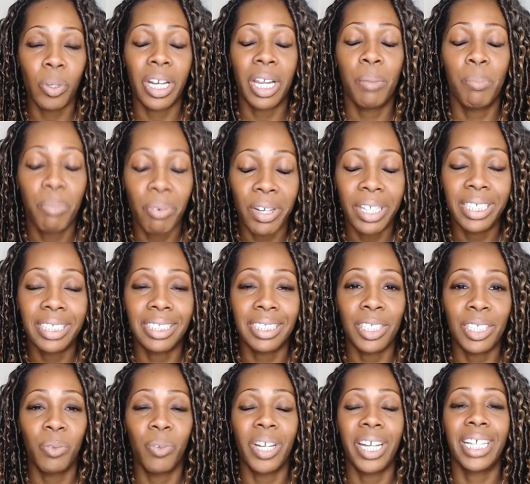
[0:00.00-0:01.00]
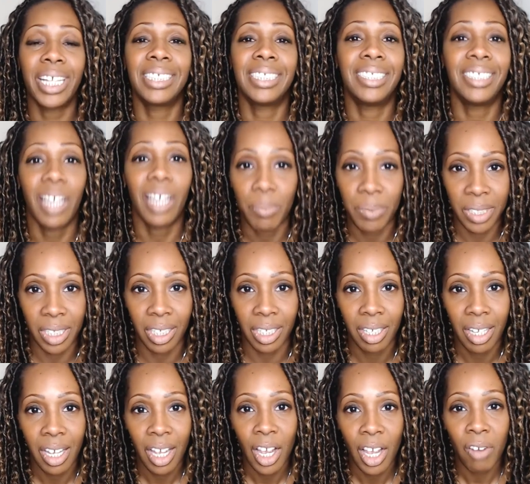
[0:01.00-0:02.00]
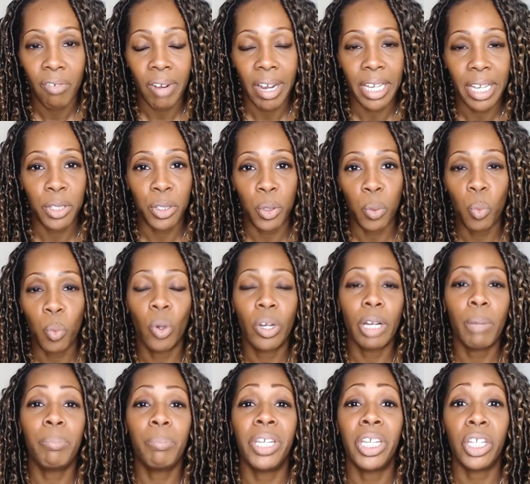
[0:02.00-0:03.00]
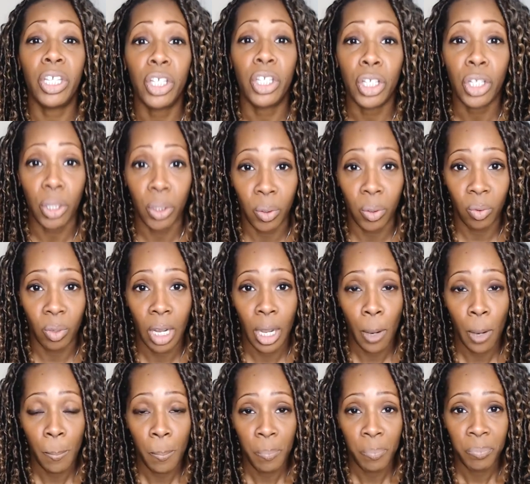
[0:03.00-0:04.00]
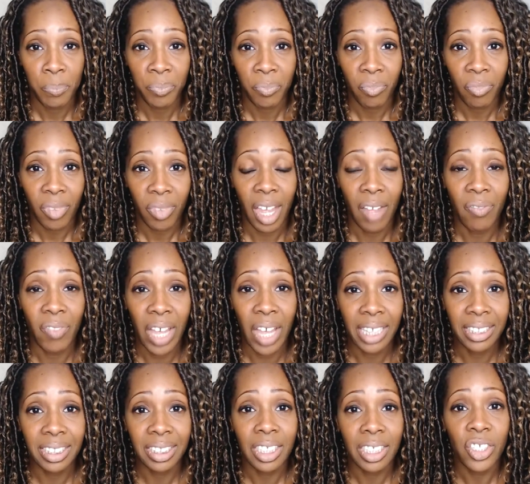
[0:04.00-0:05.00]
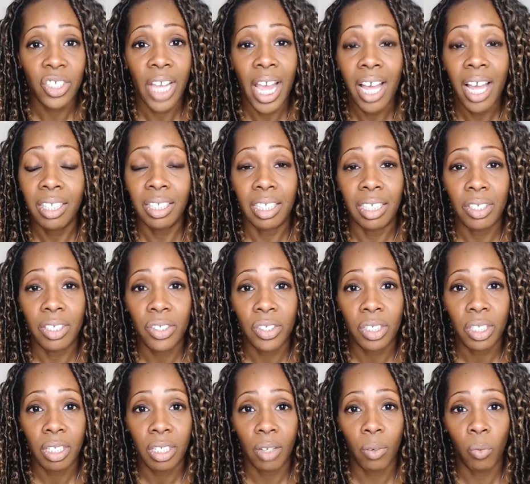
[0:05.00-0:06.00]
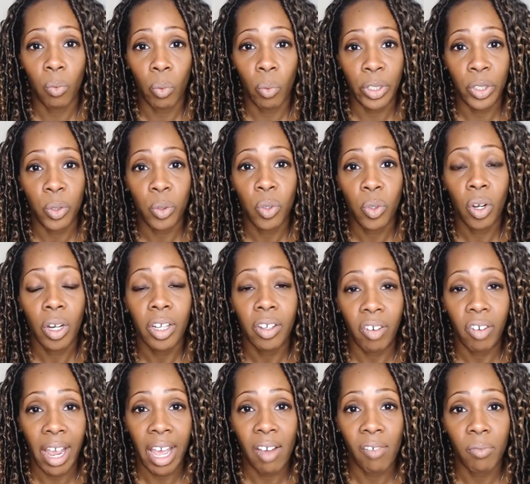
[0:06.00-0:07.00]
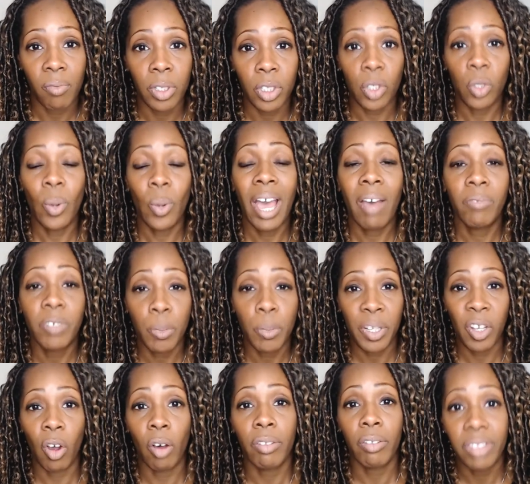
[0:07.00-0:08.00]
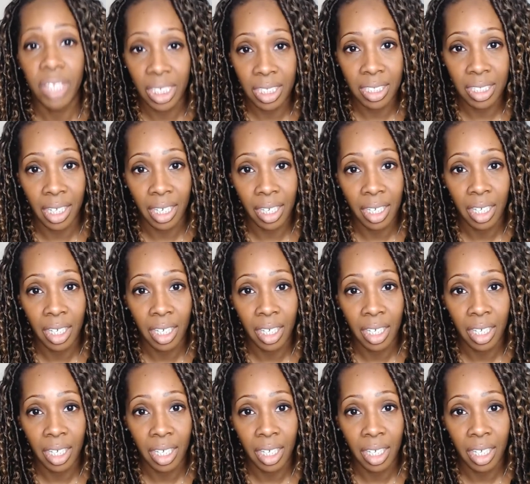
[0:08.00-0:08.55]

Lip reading: embrace it. You want to accept it, right? You want to be you. And that's the challenge when you choreograph. You have to be authentic.